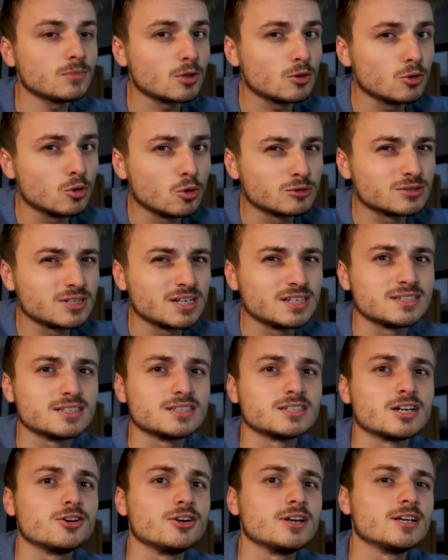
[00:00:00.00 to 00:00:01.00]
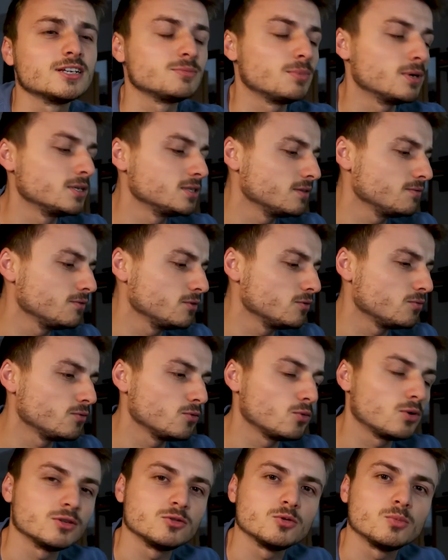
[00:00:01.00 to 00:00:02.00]
Those lenses are really expensive. If
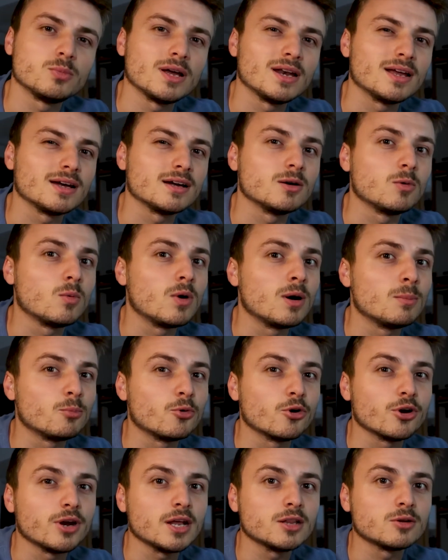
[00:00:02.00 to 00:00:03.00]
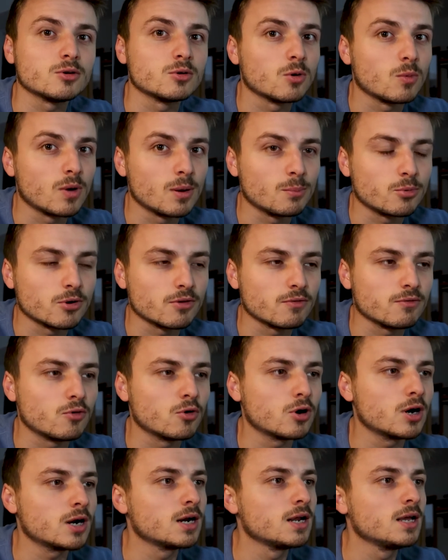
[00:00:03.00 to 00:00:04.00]
you want to buy like a 1.8 or a
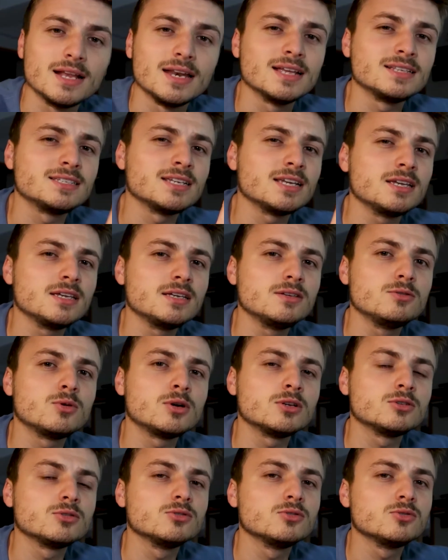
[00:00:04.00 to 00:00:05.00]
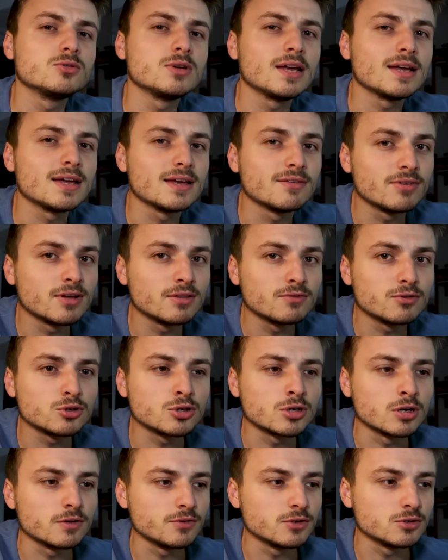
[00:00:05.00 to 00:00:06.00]
1.4, let's say you want to do like event
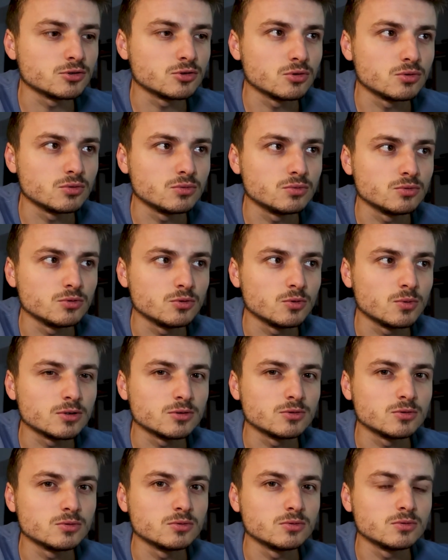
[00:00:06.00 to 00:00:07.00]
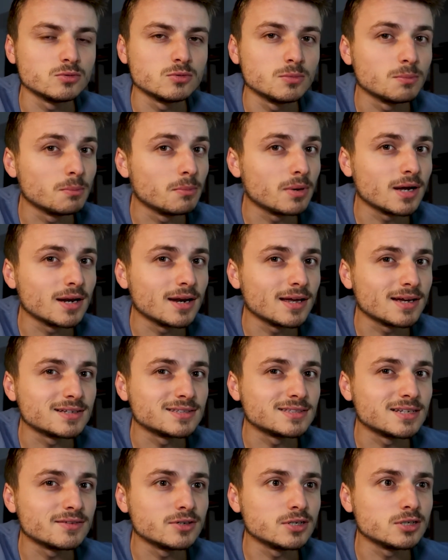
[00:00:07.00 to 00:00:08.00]
photography, so you want to buy like a
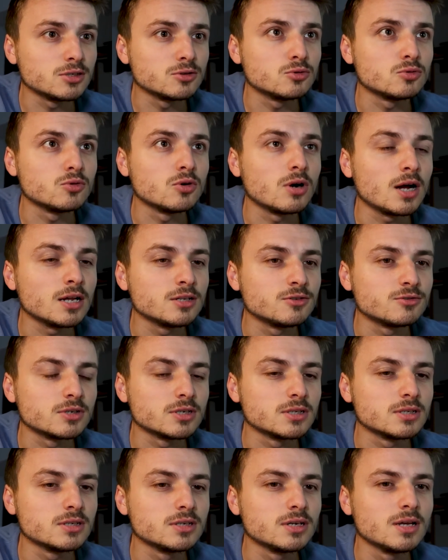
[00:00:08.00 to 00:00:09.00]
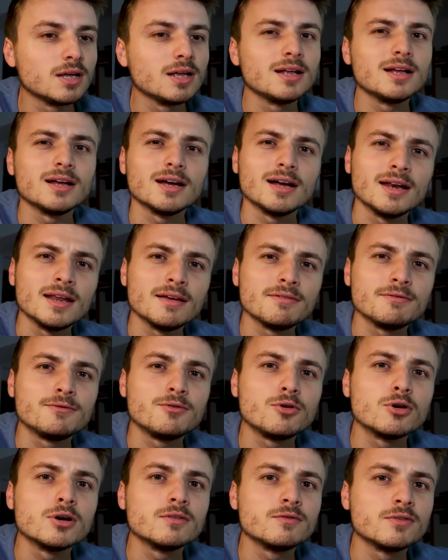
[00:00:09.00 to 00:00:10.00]
70-200, an
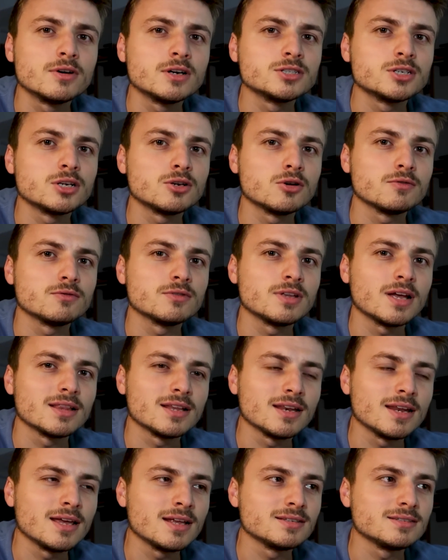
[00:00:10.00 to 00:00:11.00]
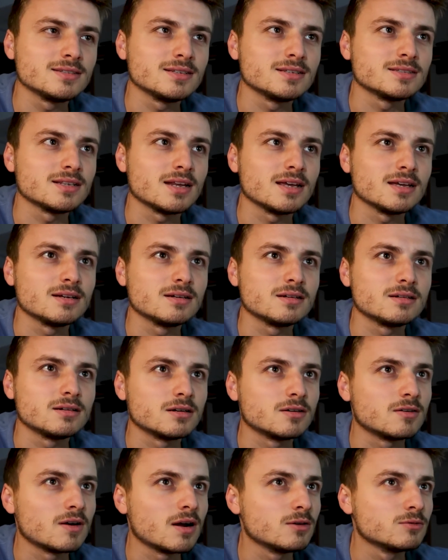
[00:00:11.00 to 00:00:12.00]
f4 version of that lens is like
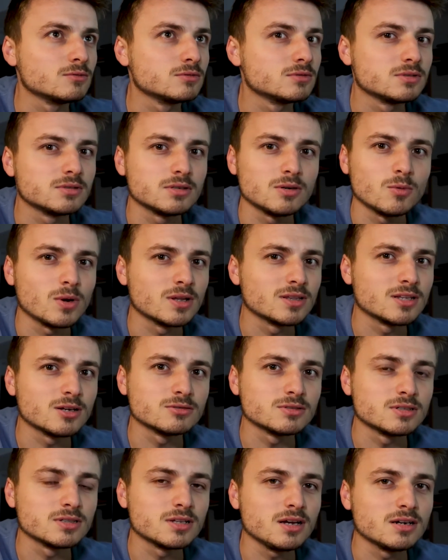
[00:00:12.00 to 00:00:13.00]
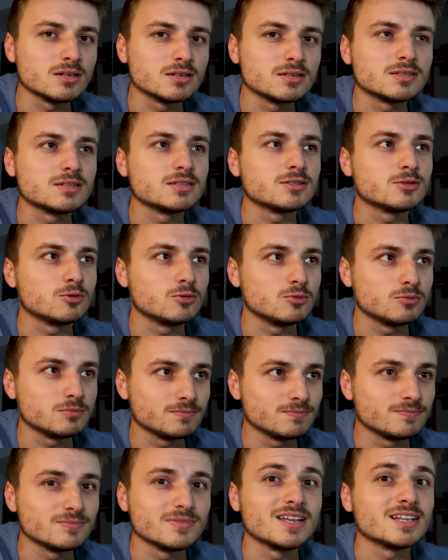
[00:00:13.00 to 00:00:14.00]
around $1,000, so
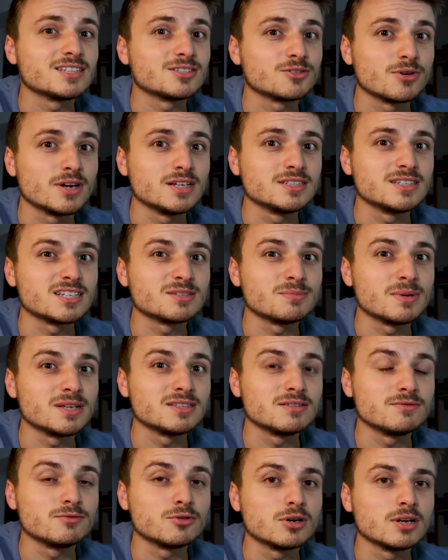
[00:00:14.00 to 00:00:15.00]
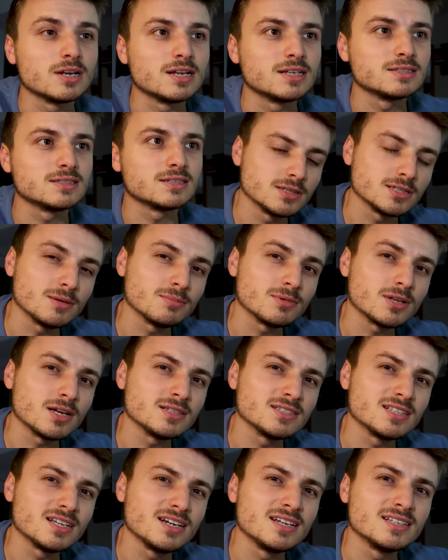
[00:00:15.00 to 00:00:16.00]
that's crazy expensive for a lens.
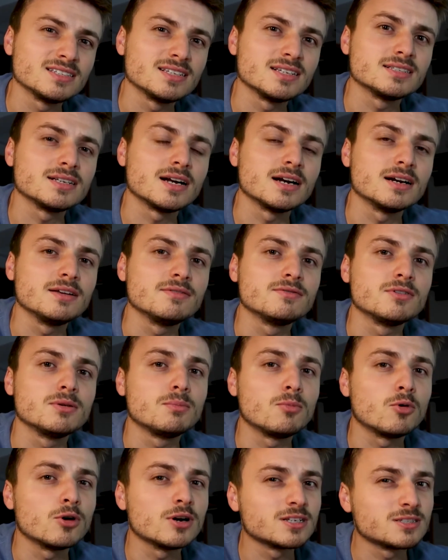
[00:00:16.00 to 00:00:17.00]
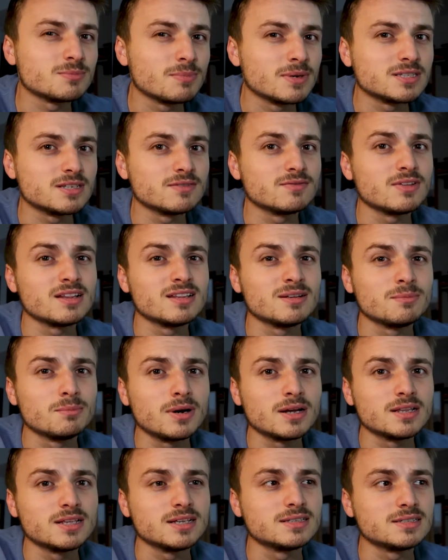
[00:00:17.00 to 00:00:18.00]
Sometimes the lenses are even more expensive than the
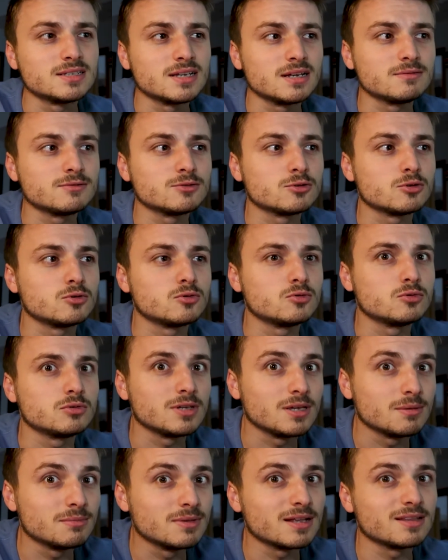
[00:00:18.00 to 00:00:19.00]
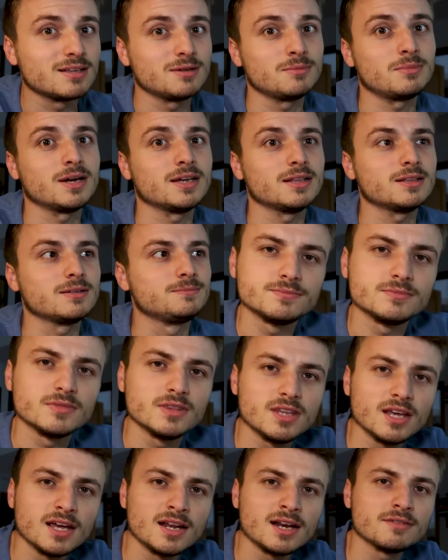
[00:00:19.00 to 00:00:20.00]
body itself, so keep that in mind.
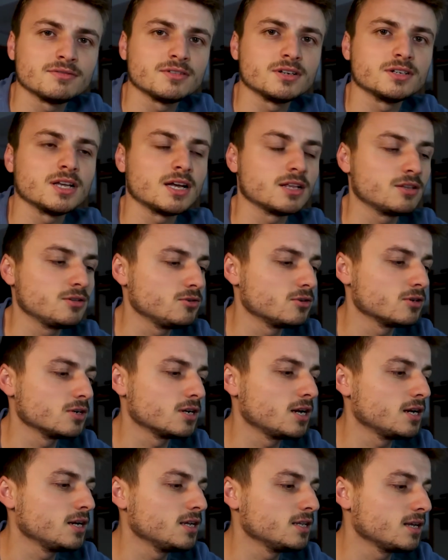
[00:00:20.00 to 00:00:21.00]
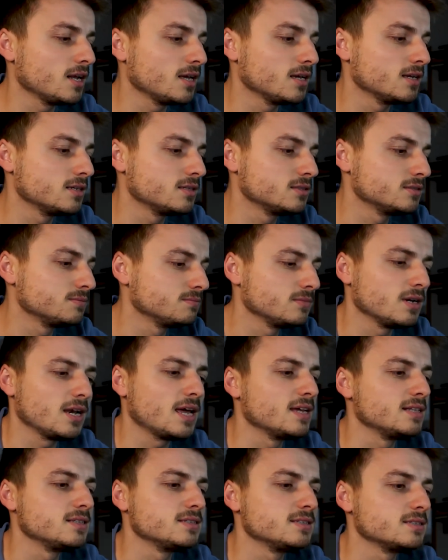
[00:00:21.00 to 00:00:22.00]
Then after that you're gonna need like
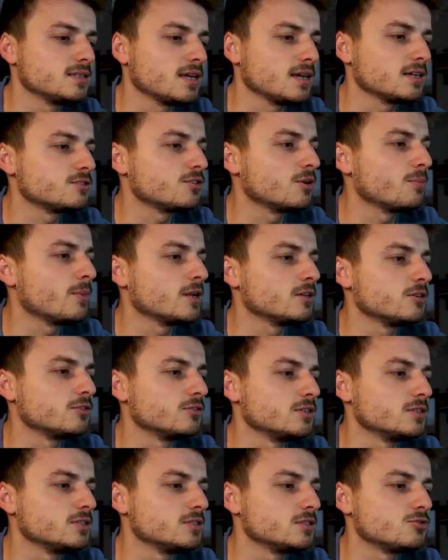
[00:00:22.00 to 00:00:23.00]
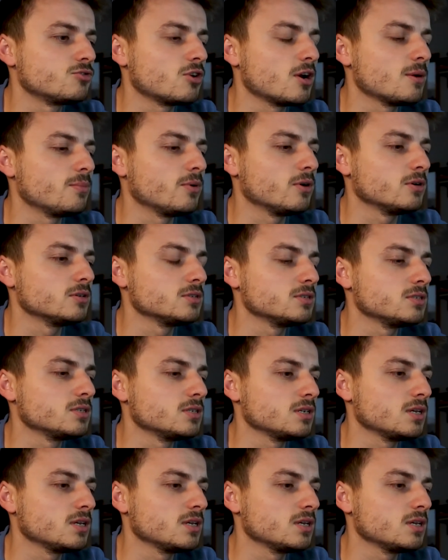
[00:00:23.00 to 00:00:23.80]
lights, extra batteries, tripods,